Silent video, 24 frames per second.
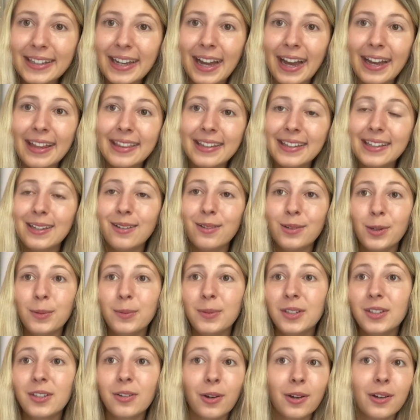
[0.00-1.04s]
I think YouTube
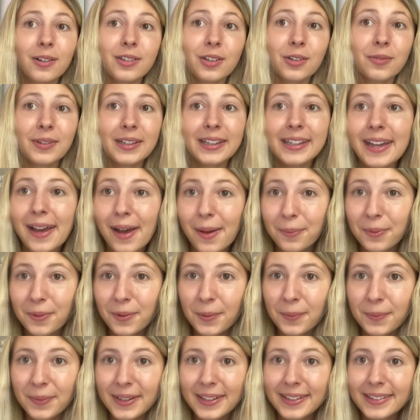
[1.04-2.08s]
tutorials are really helpful
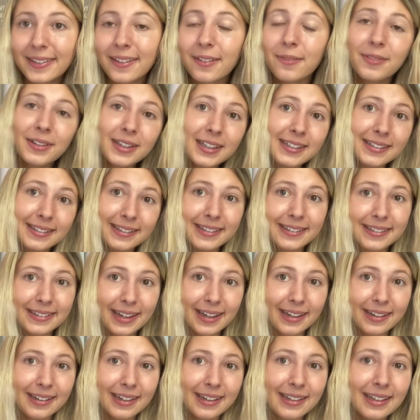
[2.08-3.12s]
because they're really
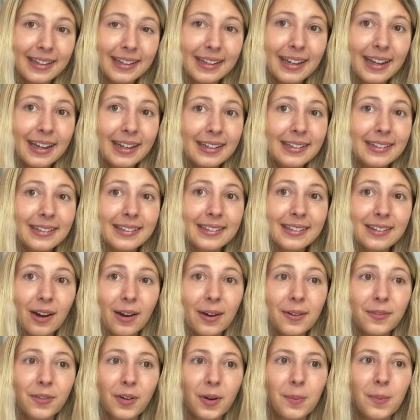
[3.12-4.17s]
detailed and they can
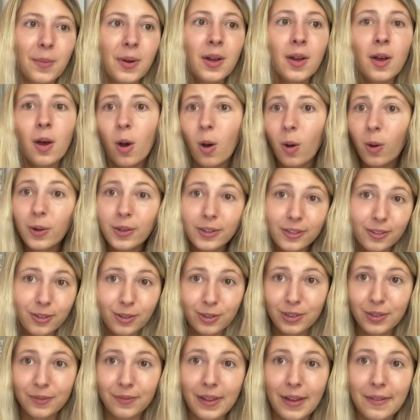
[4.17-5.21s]
start from all
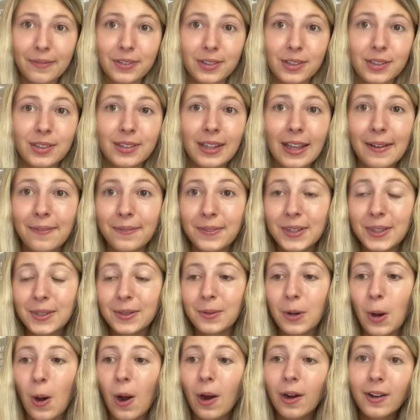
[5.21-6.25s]
sorts of levels. If
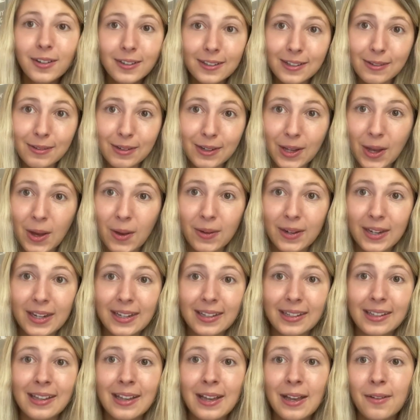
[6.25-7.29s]
you aren't new to
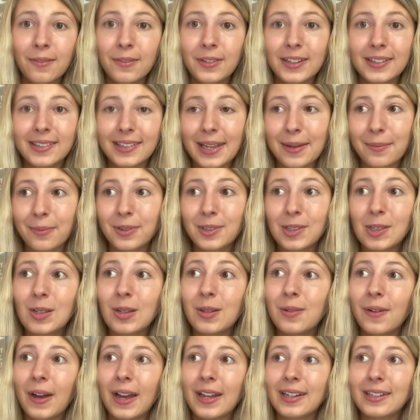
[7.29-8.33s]
coding, for example, you
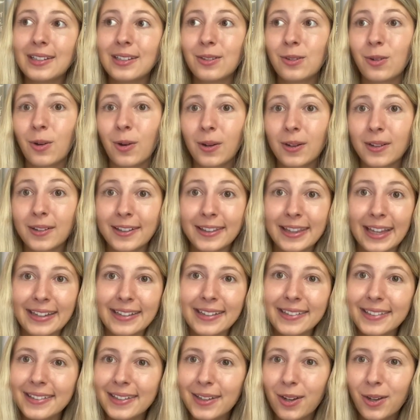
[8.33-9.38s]
could find a tutorial that
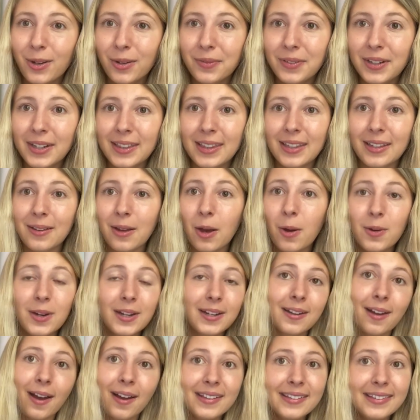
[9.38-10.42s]
doesn't go over the coding
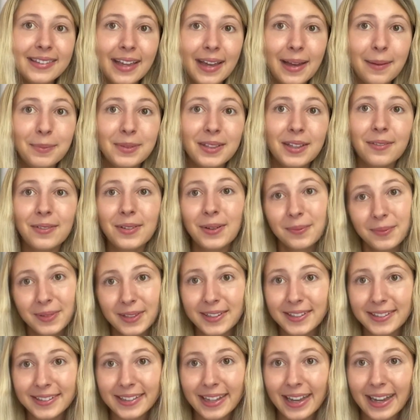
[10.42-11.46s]
concepts of
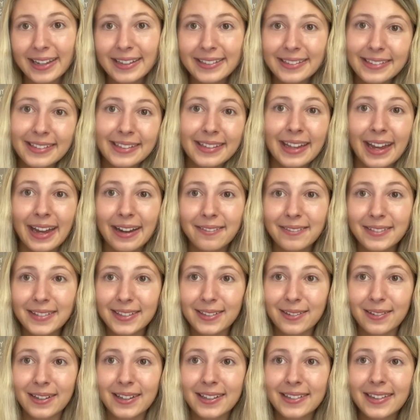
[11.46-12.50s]
computer science in that
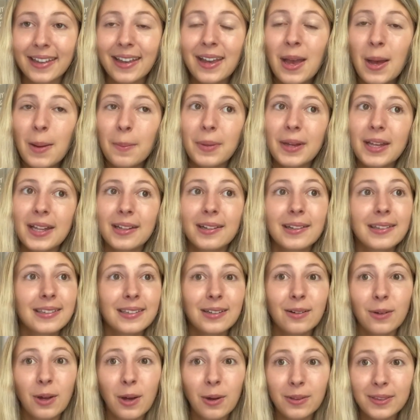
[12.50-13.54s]
resource, but it'll
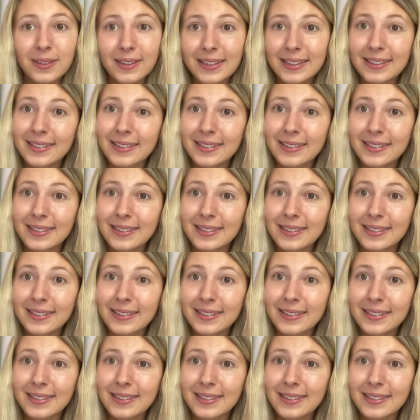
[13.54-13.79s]
still go through the